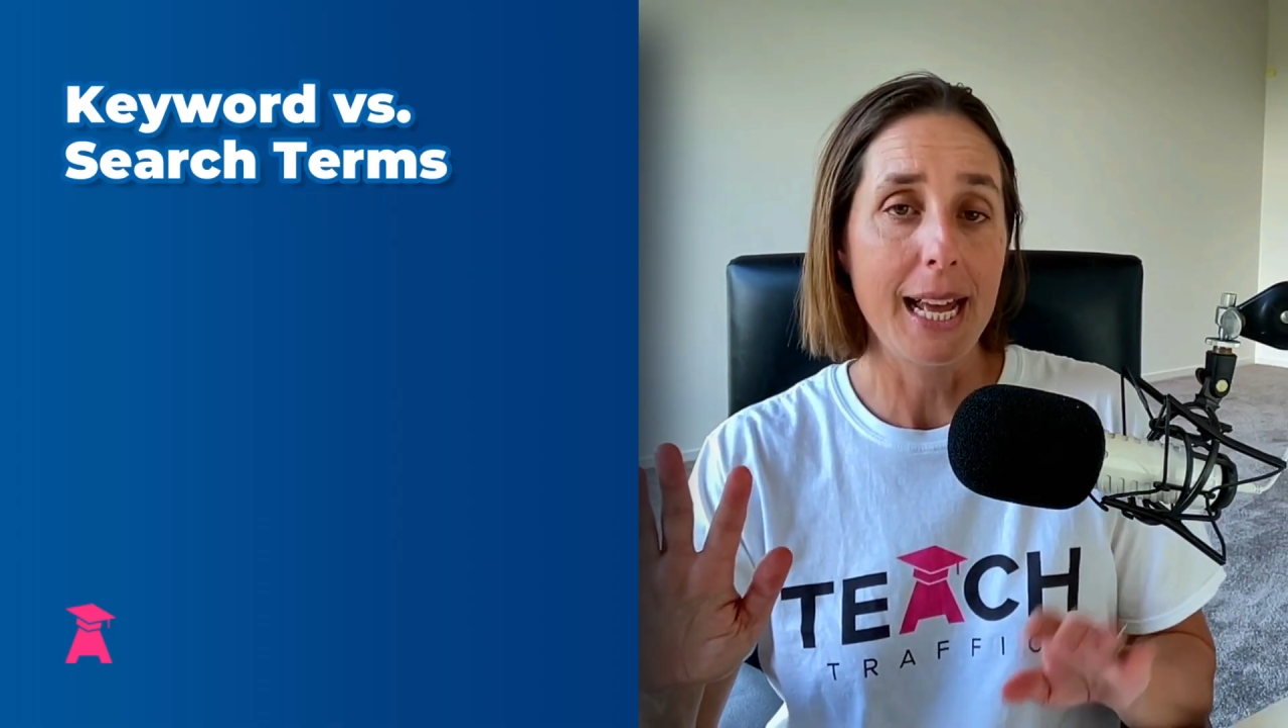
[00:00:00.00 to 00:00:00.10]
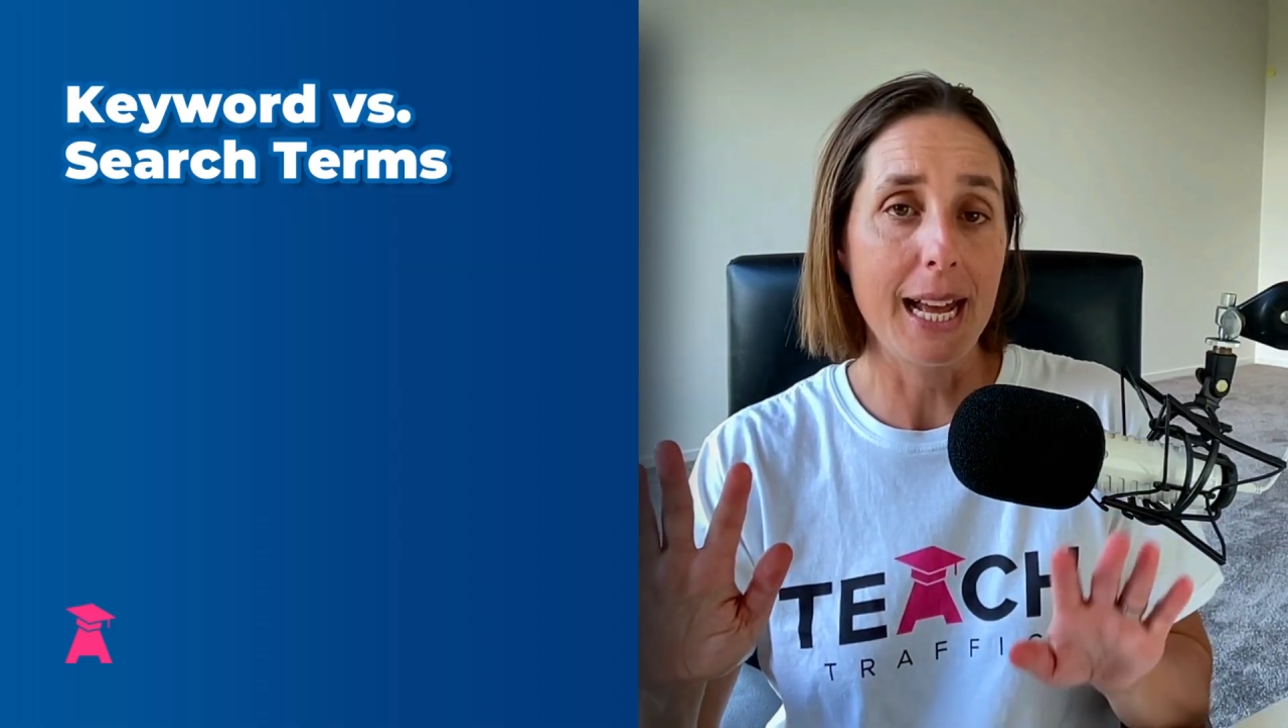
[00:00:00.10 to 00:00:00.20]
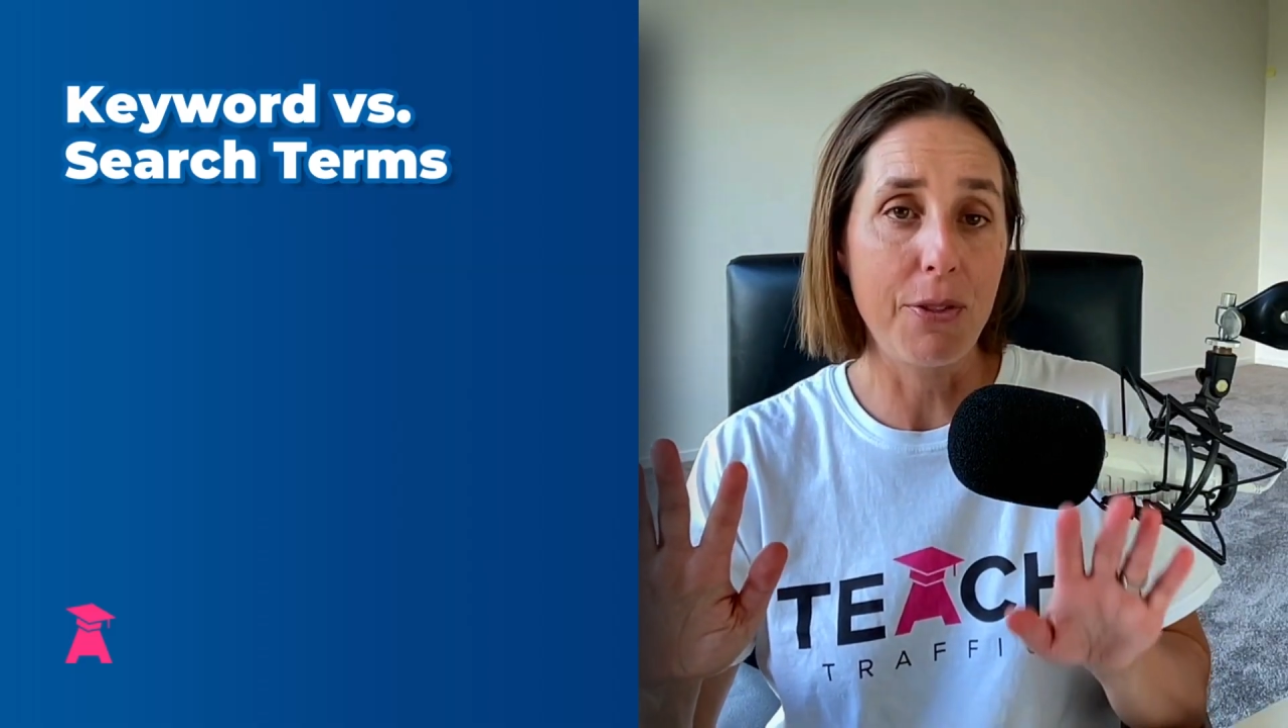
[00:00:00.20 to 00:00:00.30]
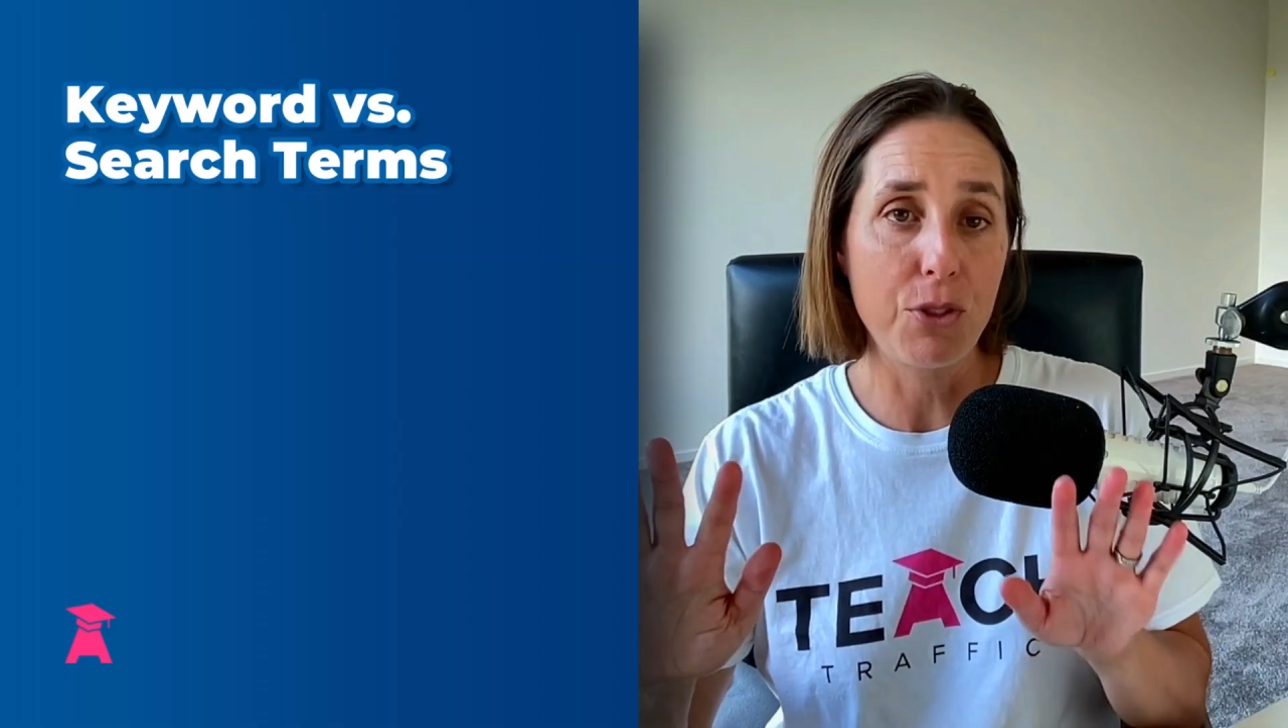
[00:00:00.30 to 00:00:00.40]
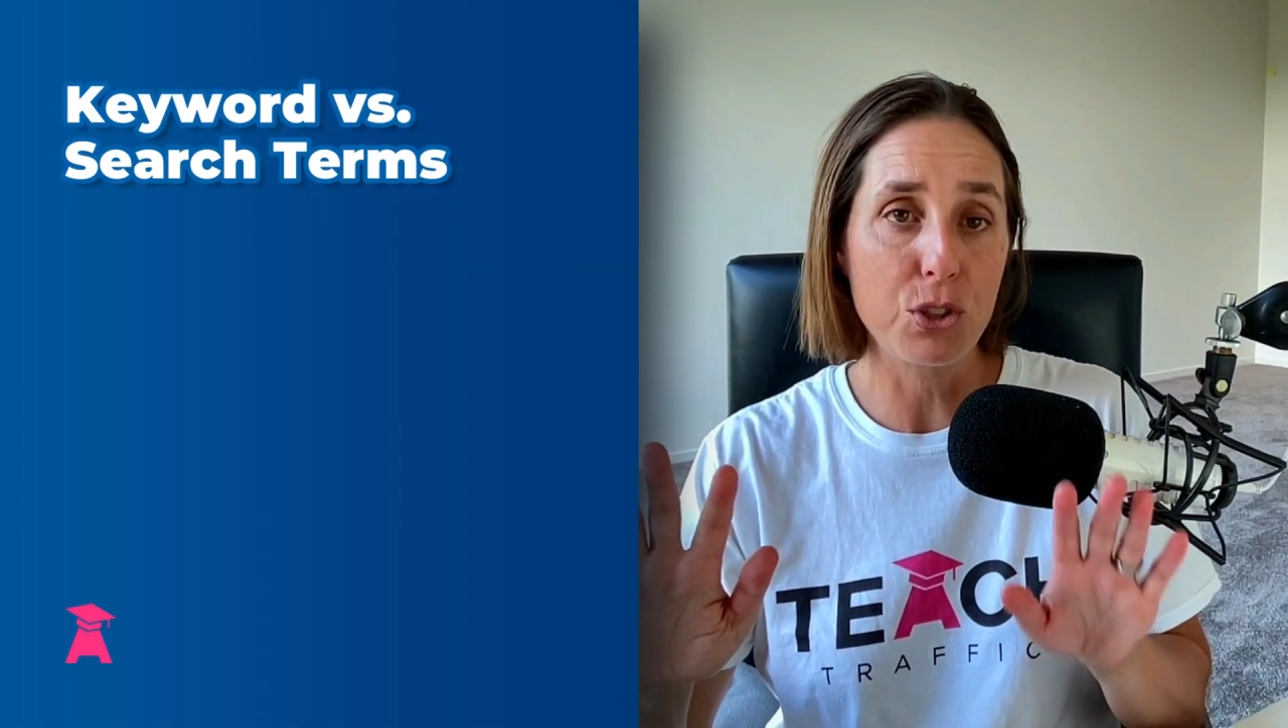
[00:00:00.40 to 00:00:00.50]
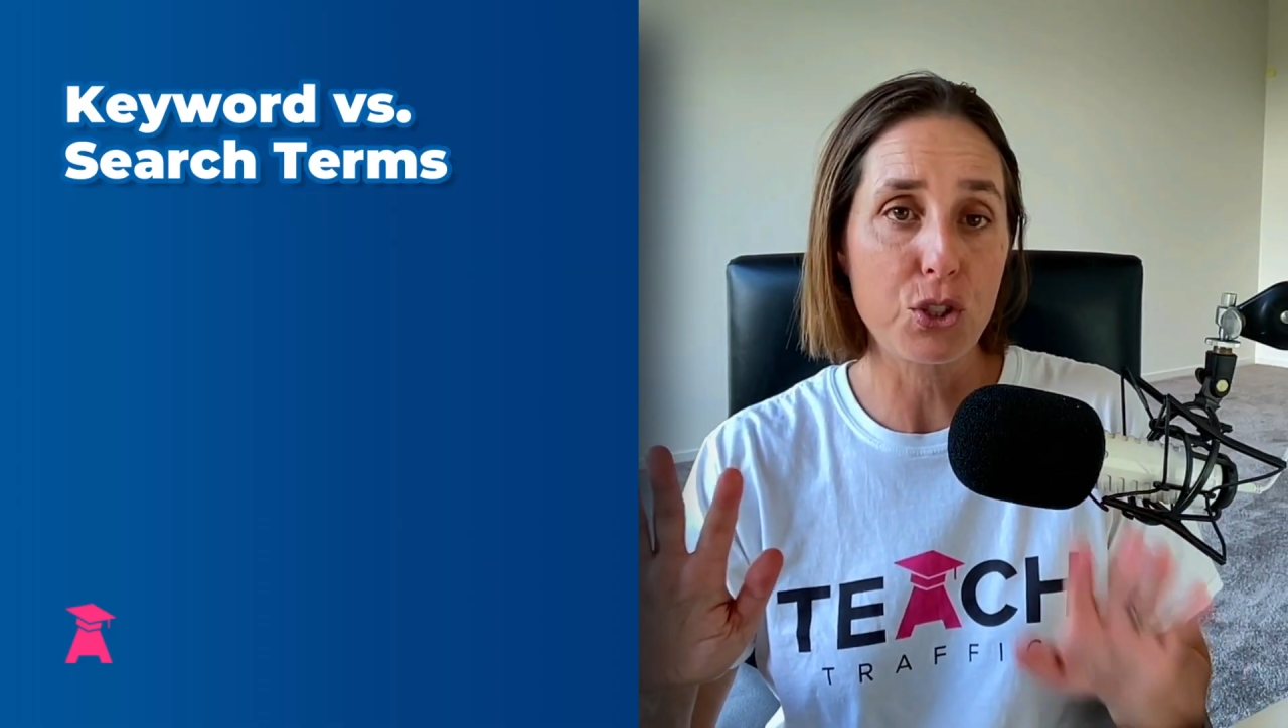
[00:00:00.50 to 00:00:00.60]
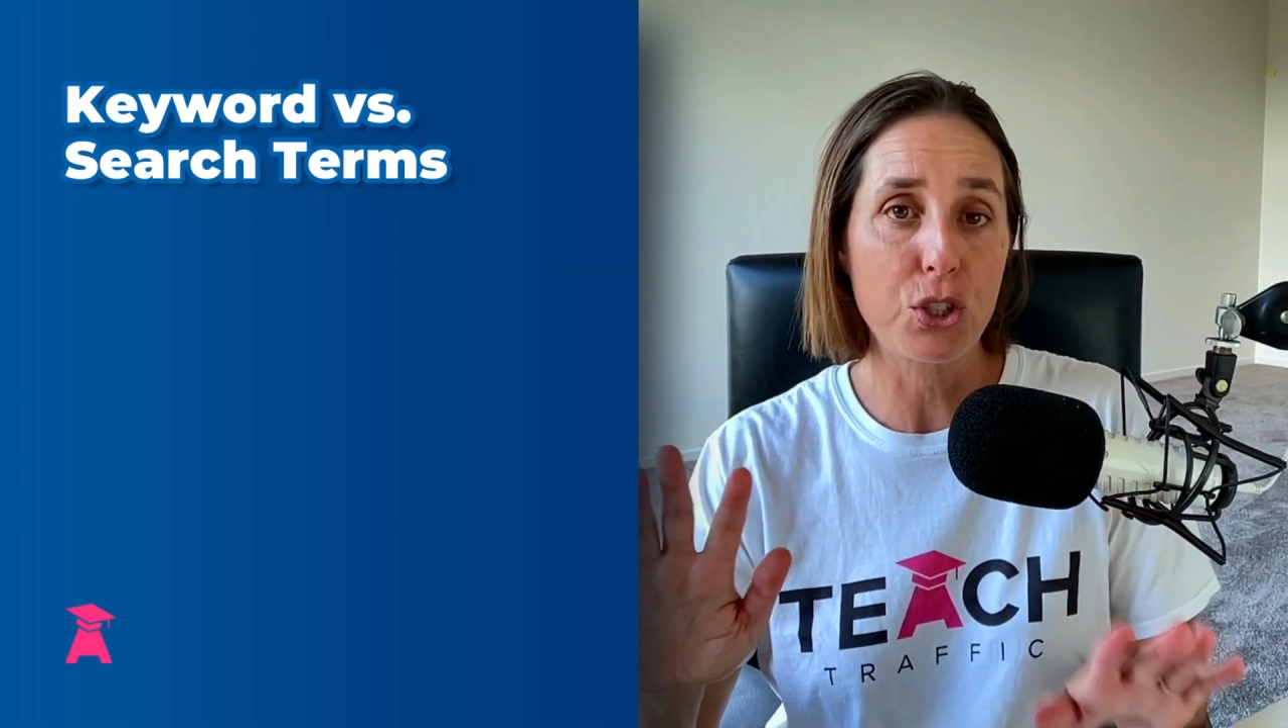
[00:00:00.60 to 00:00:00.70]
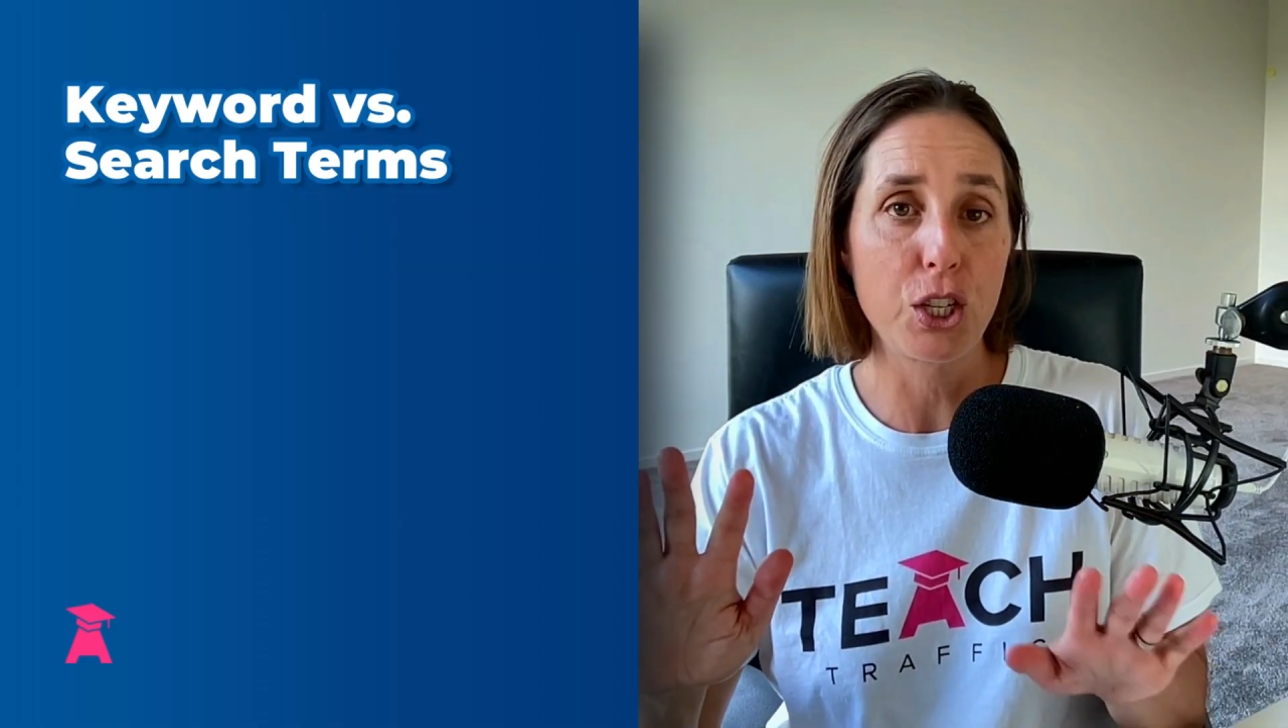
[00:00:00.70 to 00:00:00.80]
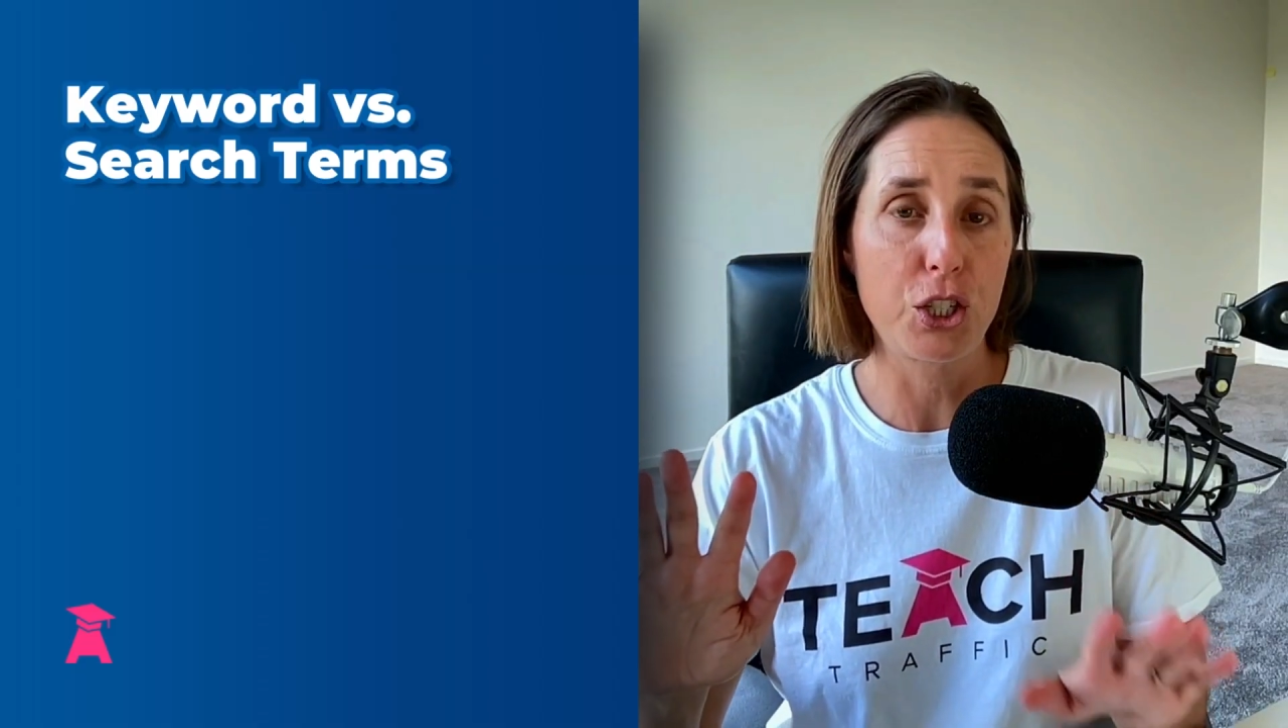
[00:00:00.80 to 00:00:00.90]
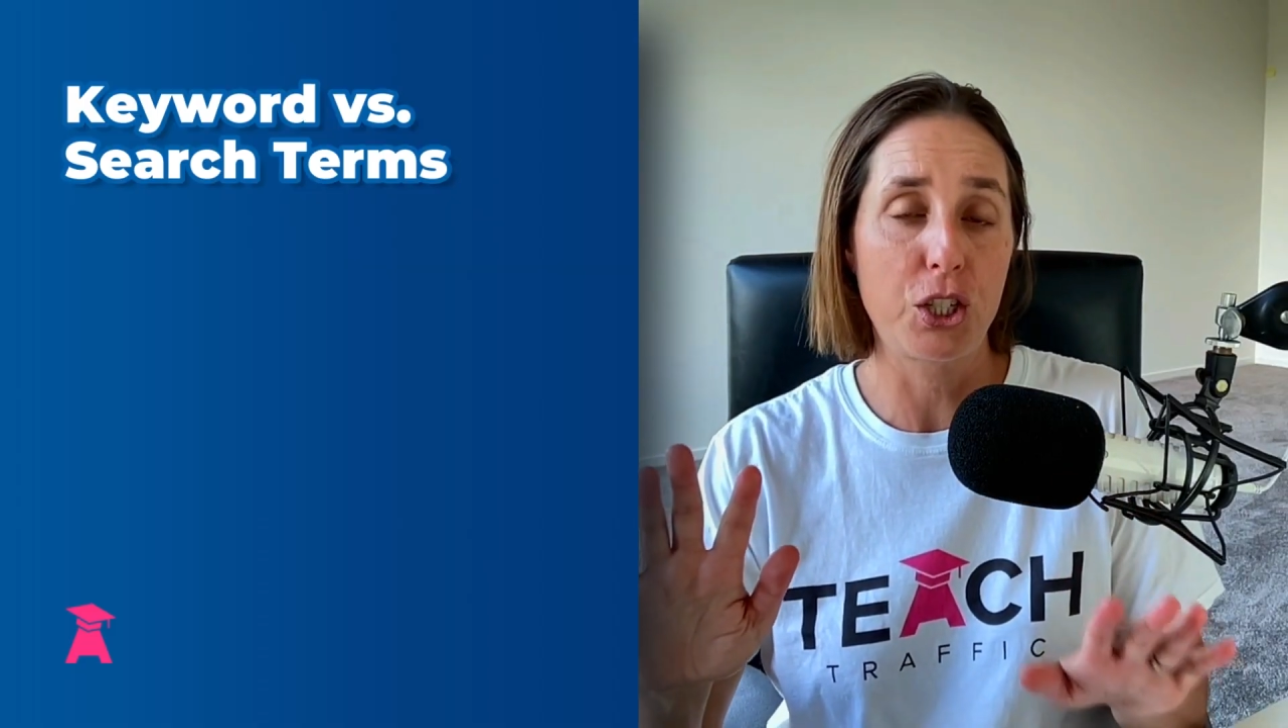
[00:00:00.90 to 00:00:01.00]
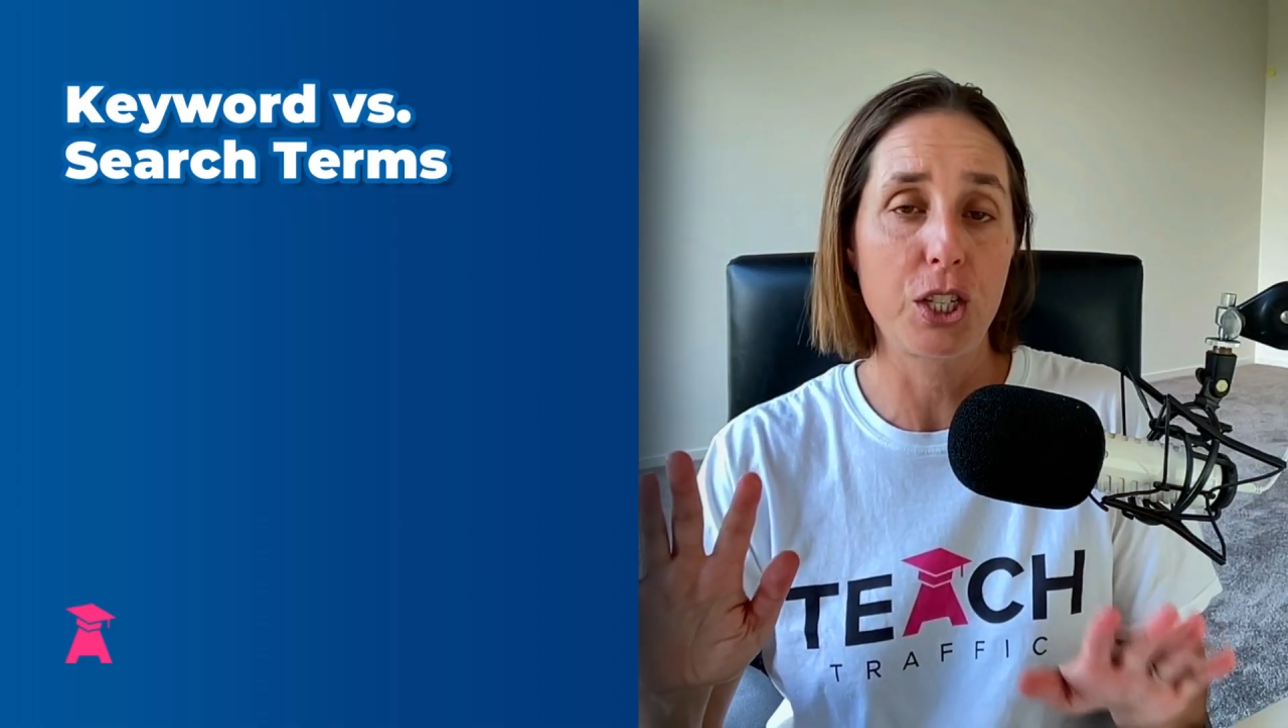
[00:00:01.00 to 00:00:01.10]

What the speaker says: and the search